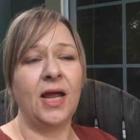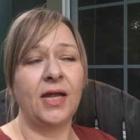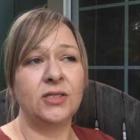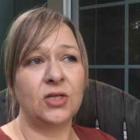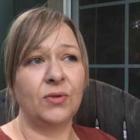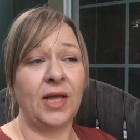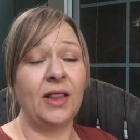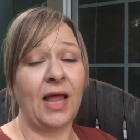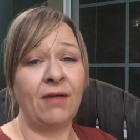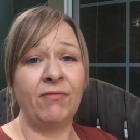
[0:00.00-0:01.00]
And so they
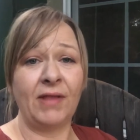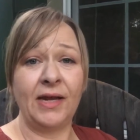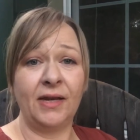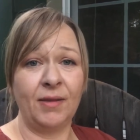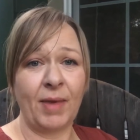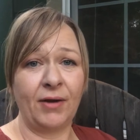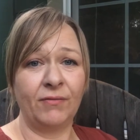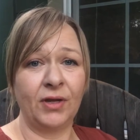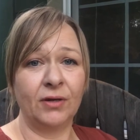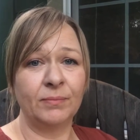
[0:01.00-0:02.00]
life flighted him out
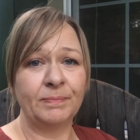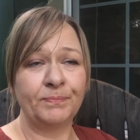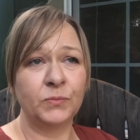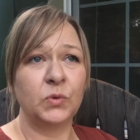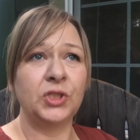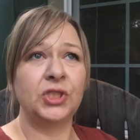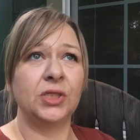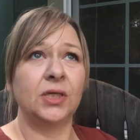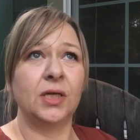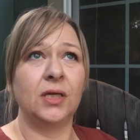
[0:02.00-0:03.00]
of there, which,
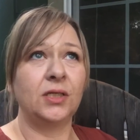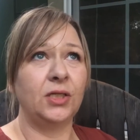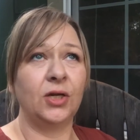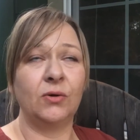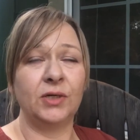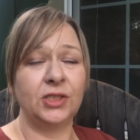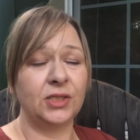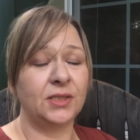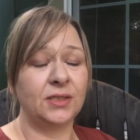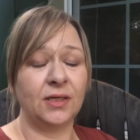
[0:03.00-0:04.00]
you know, it's
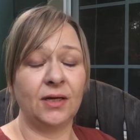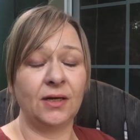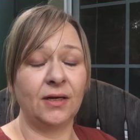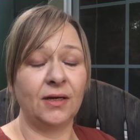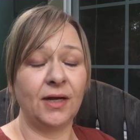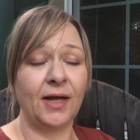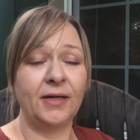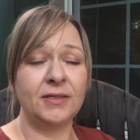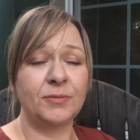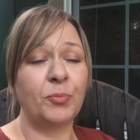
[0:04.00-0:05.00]
just, I
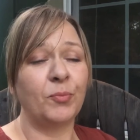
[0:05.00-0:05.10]
just